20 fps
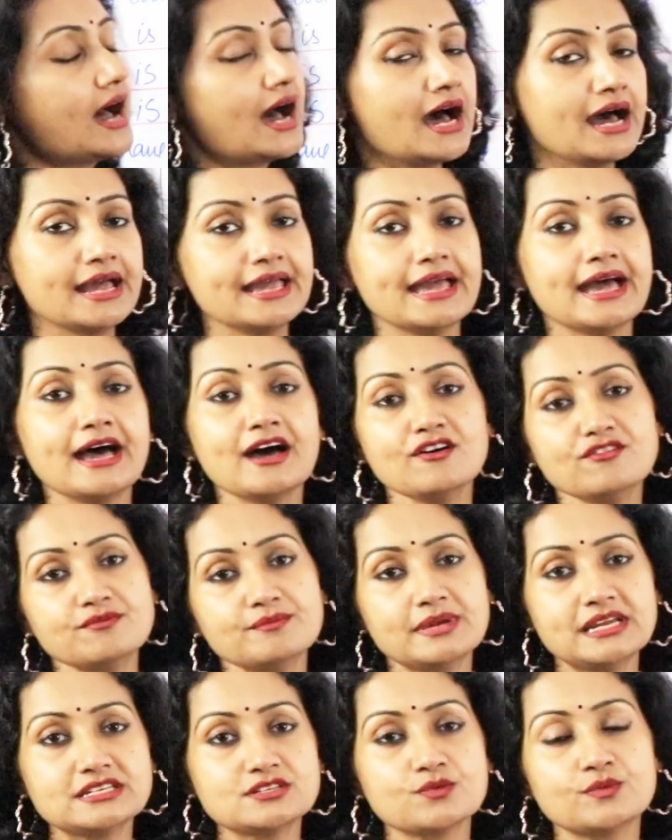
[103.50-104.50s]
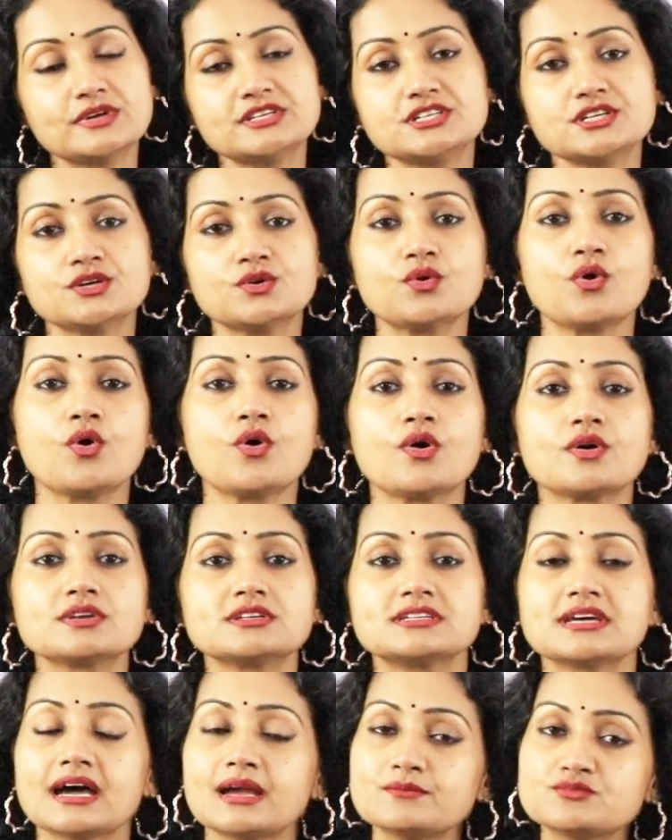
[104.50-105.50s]
I have made a video on
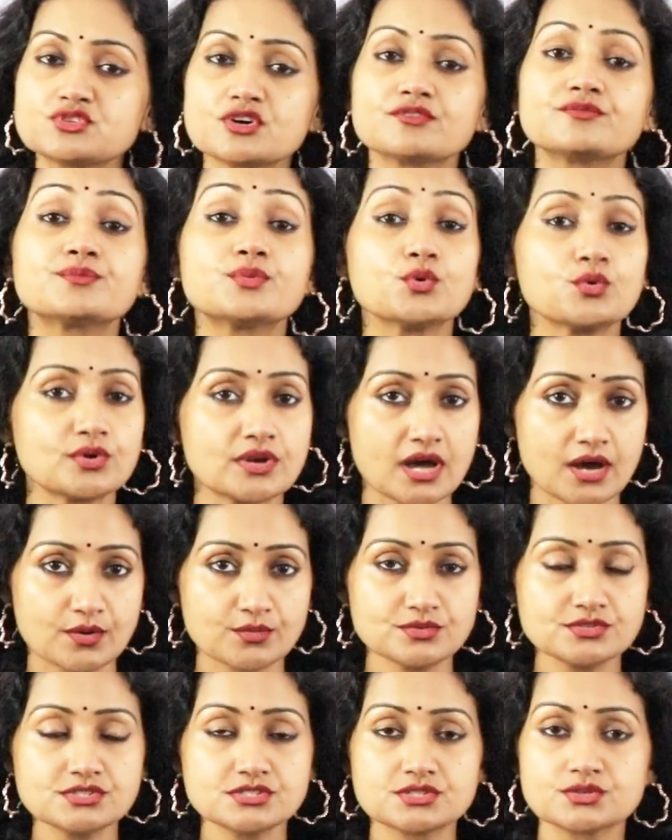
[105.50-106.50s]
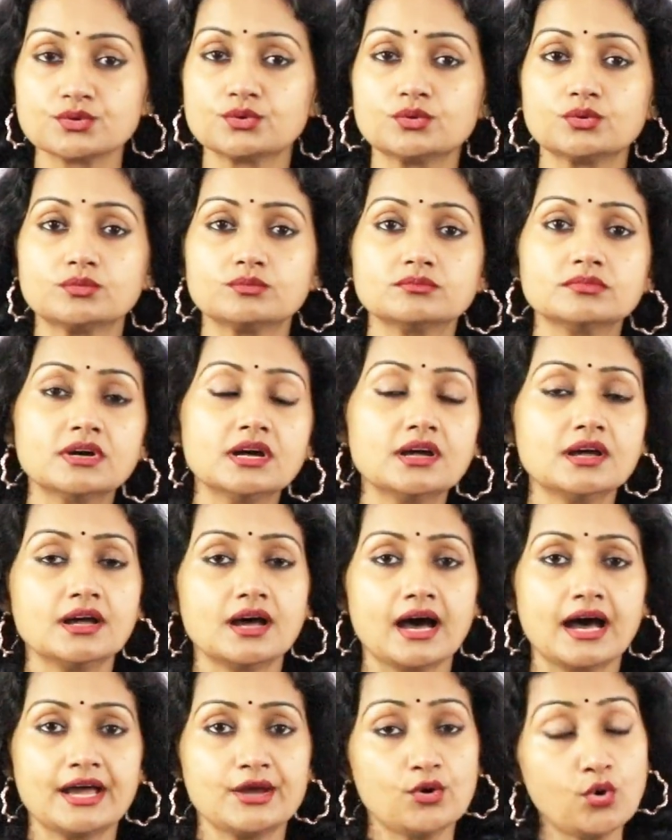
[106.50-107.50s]
types of pronouns, so
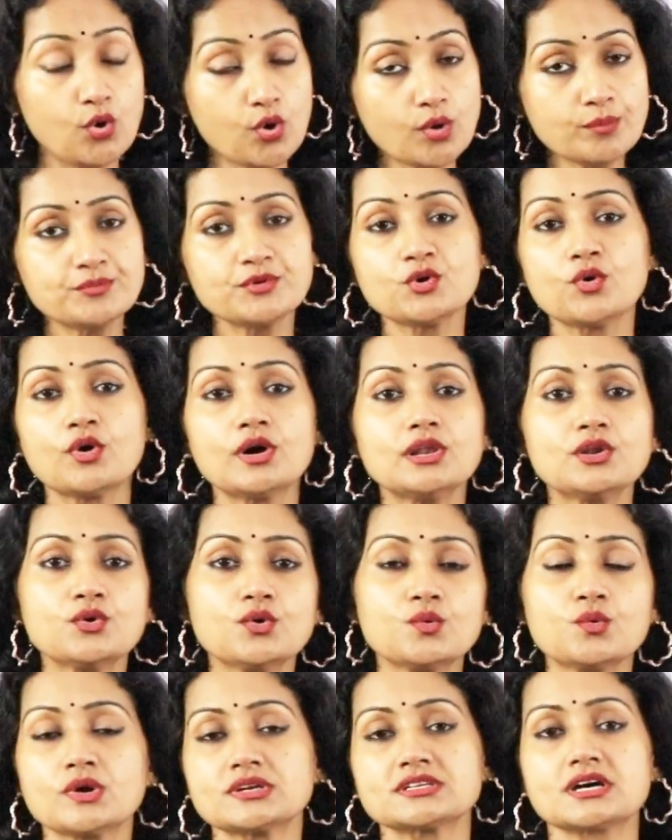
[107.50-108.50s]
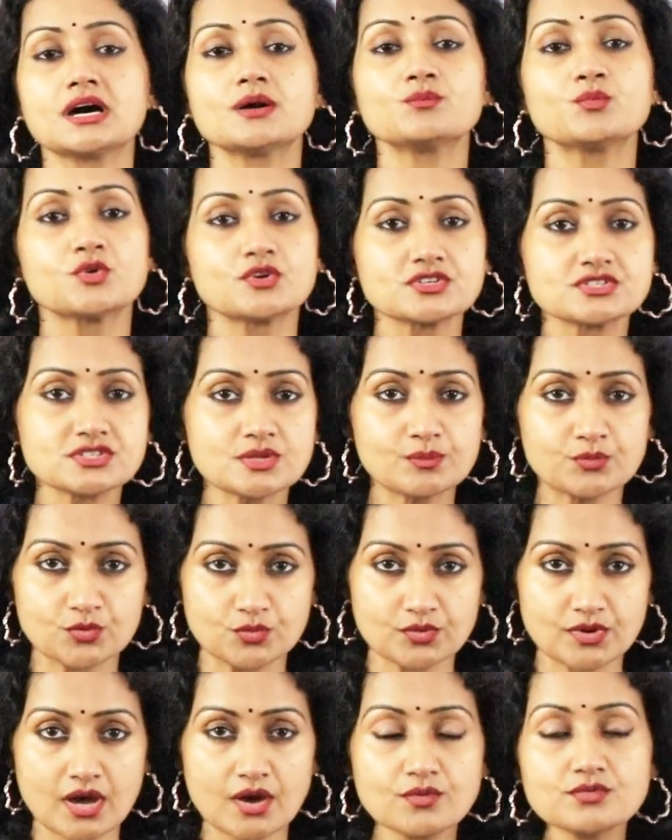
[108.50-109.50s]
I hope you all know what are personal
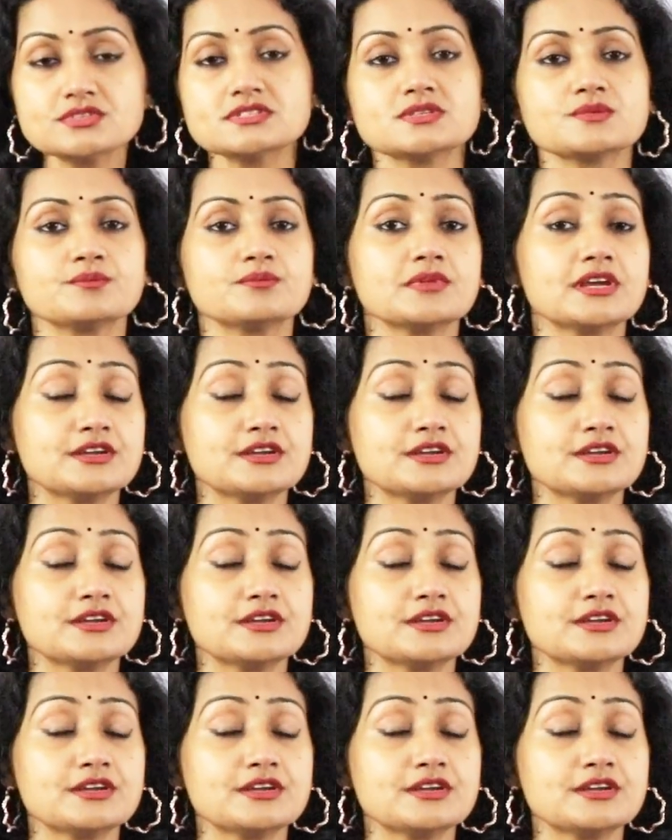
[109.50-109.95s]
pronouns.